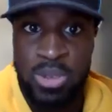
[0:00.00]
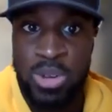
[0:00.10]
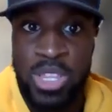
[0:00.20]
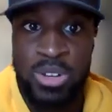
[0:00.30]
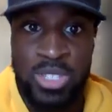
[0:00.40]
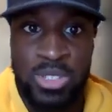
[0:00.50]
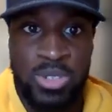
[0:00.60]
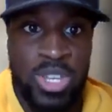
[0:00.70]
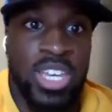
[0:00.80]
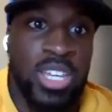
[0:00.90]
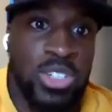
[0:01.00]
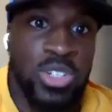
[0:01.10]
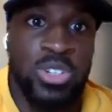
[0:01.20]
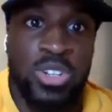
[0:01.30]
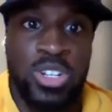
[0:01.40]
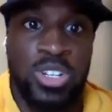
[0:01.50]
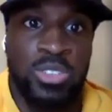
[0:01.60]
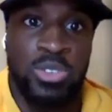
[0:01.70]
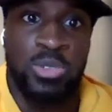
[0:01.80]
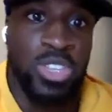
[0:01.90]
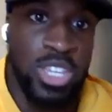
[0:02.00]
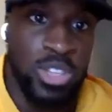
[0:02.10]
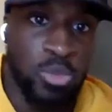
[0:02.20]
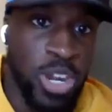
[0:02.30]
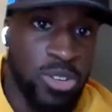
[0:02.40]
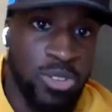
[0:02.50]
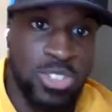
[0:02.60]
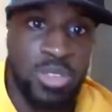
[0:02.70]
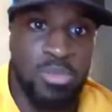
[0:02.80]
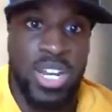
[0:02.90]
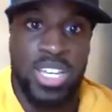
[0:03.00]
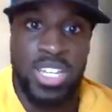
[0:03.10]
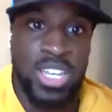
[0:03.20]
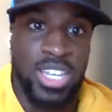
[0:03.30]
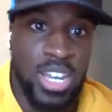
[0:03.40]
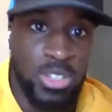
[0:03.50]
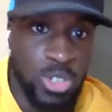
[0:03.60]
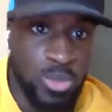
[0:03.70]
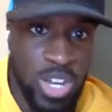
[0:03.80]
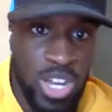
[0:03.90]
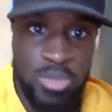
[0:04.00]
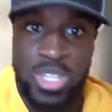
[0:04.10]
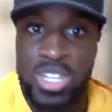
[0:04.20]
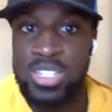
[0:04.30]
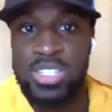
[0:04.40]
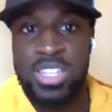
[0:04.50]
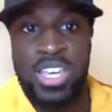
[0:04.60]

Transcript: whether it's you get injured or you think you're better than somebody and they got your spot because